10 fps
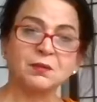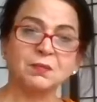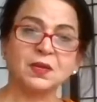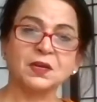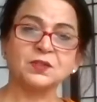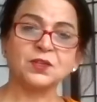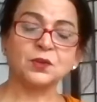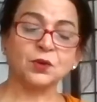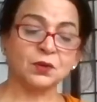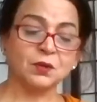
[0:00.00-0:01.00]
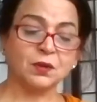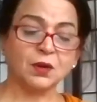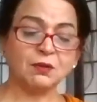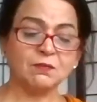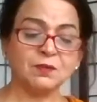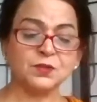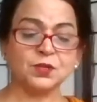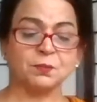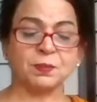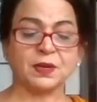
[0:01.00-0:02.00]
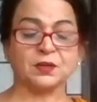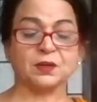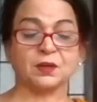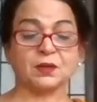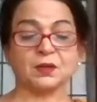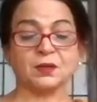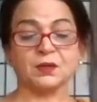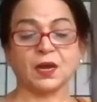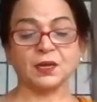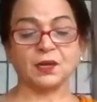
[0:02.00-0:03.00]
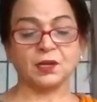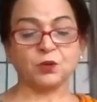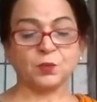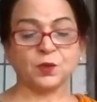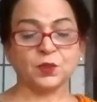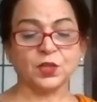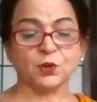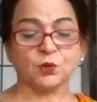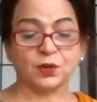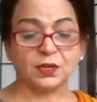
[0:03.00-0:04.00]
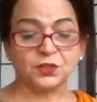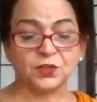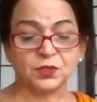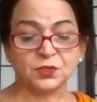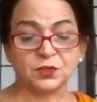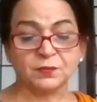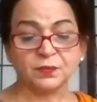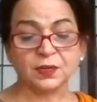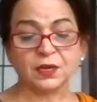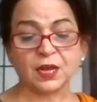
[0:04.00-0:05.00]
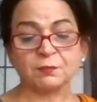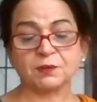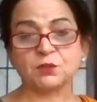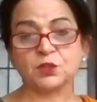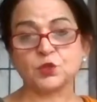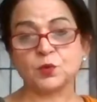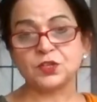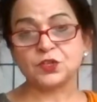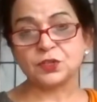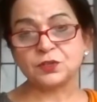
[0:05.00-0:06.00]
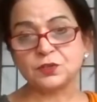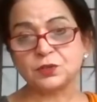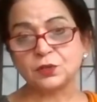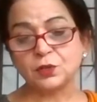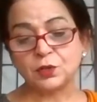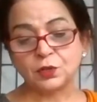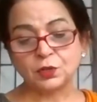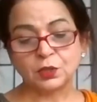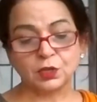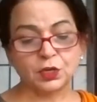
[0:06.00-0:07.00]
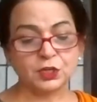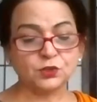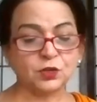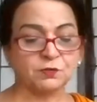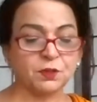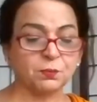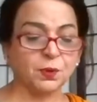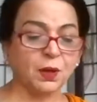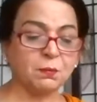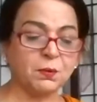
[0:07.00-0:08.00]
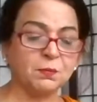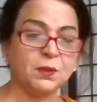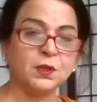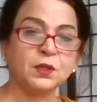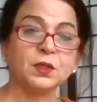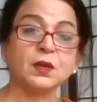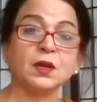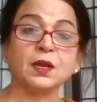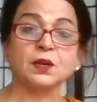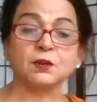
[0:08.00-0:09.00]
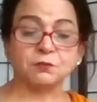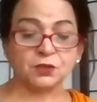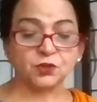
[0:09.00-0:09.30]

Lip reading: Because it always depends entirely upon the occasions, the type of situations, the nature of the problem, the kind of the